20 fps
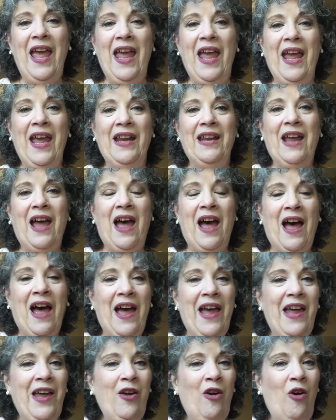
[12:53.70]
And
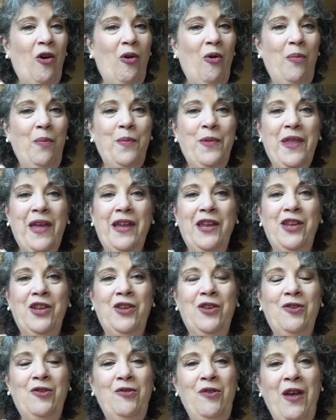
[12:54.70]
I hope that
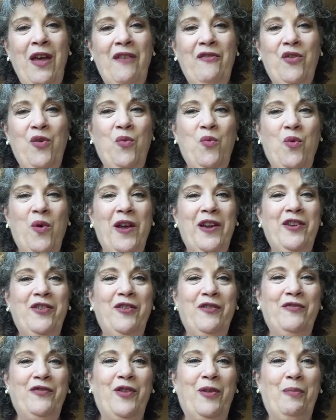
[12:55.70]
you have a
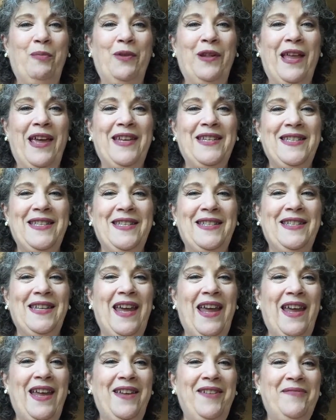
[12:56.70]
wonderful, blessed
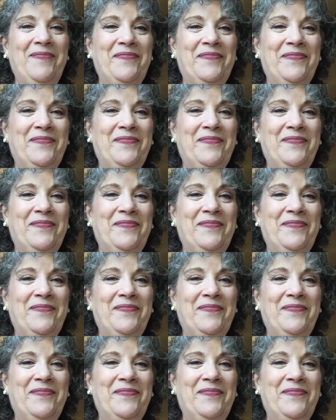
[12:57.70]
day.